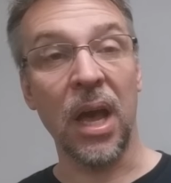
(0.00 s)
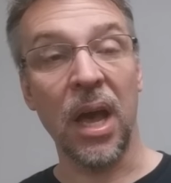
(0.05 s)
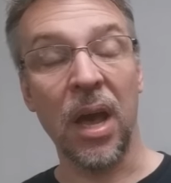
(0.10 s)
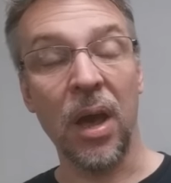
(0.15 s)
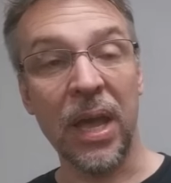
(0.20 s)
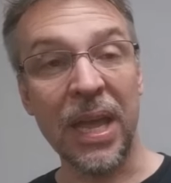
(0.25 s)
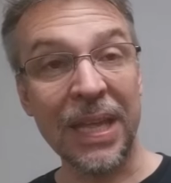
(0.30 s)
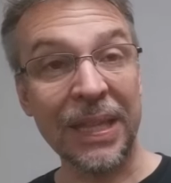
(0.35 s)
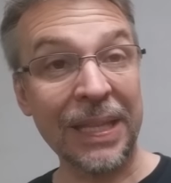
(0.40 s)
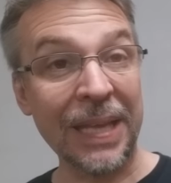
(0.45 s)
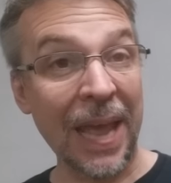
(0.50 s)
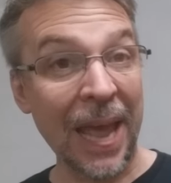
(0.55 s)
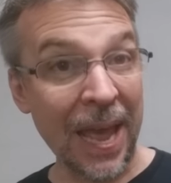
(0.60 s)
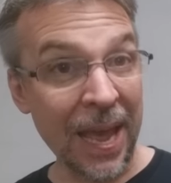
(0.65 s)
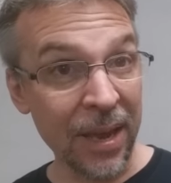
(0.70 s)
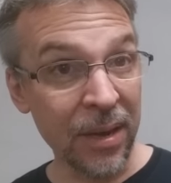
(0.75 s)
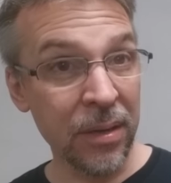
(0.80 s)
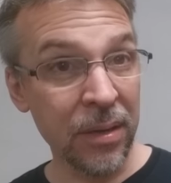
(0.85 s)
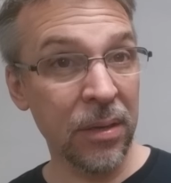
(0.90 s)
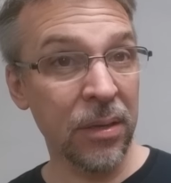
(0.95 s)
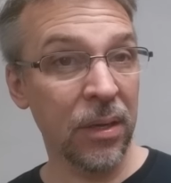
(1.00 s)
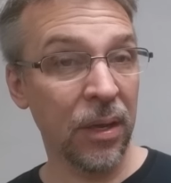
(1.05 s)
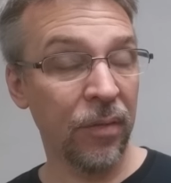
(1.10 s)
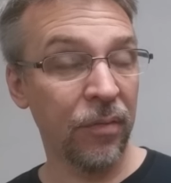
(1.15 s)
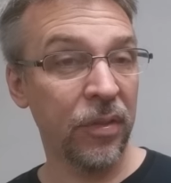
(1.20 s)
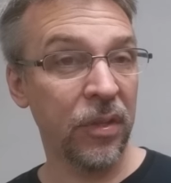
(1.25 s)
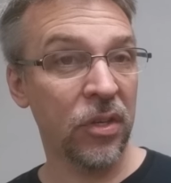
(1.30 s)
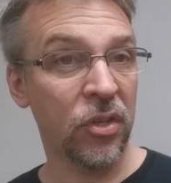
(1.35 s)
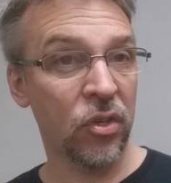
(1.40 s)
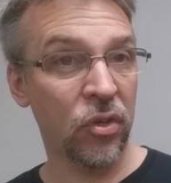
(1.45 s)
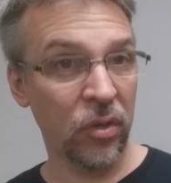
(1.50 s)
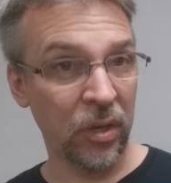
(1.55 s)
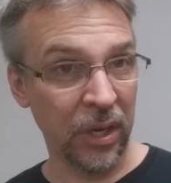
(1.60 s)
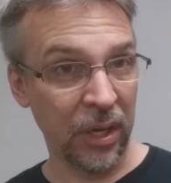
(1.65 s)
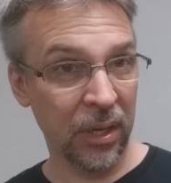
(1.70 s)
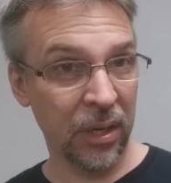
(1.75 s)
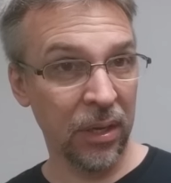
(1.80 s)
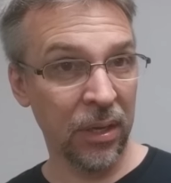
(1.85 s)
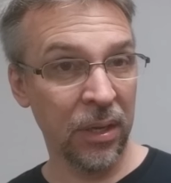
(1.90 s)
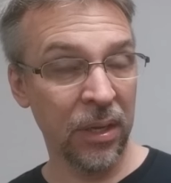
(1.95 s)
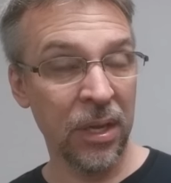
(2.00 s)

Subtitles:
At the end of the trick,